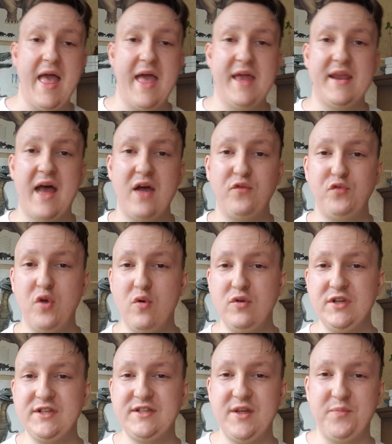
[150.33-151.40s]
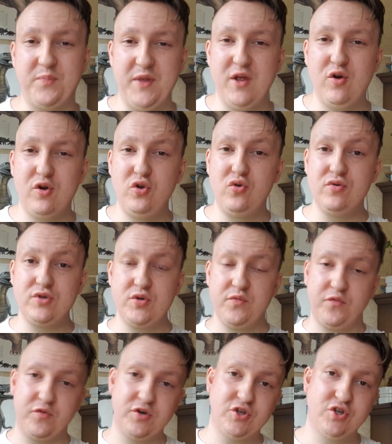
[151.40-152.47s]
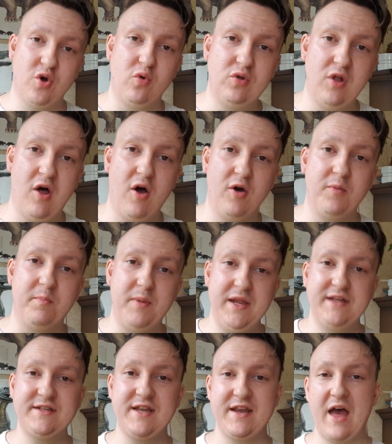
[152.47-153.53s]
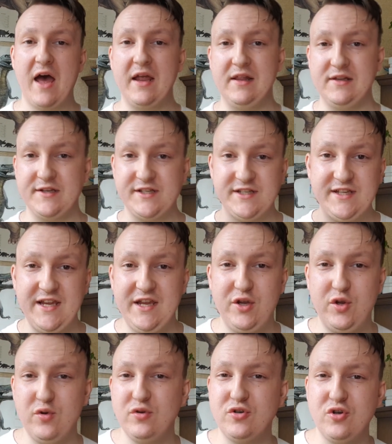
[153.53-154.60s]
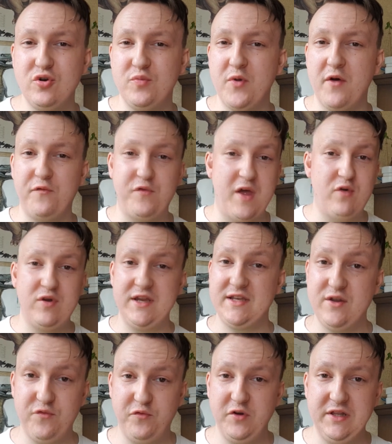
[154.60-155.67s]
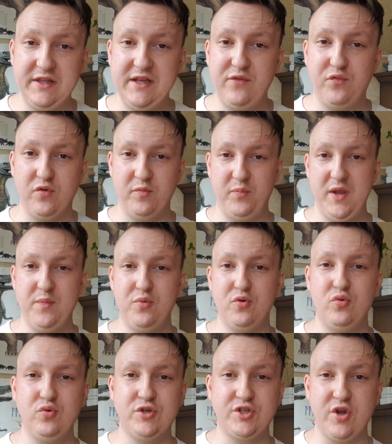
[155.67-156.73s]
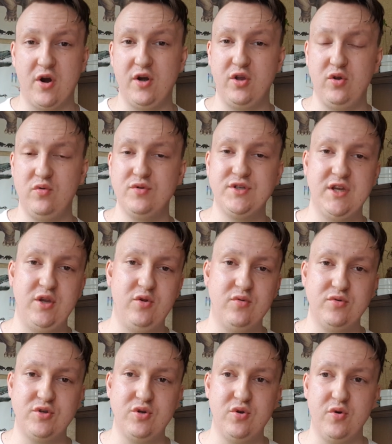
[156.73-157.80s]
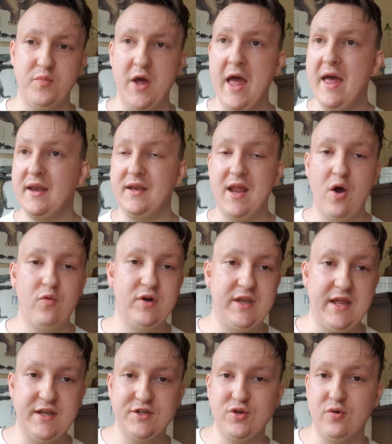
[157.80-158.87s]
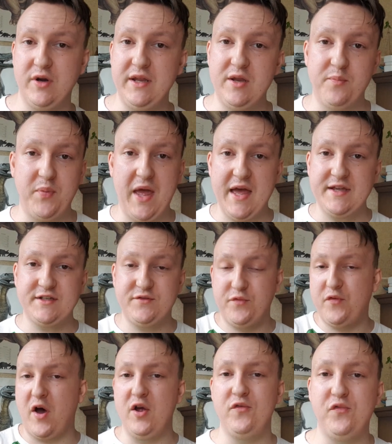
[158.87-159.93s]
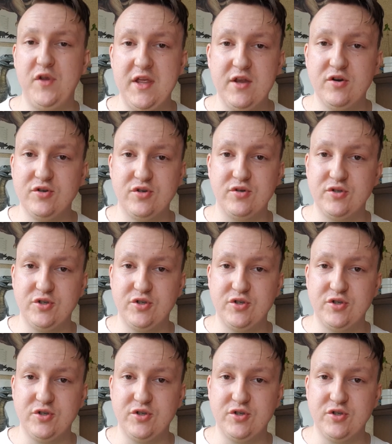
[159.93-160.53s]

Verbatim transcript: And I've noticed that being on YouTube for so long means that I see YouTube very differently from people who start using YouTube nowadays or in the past five years or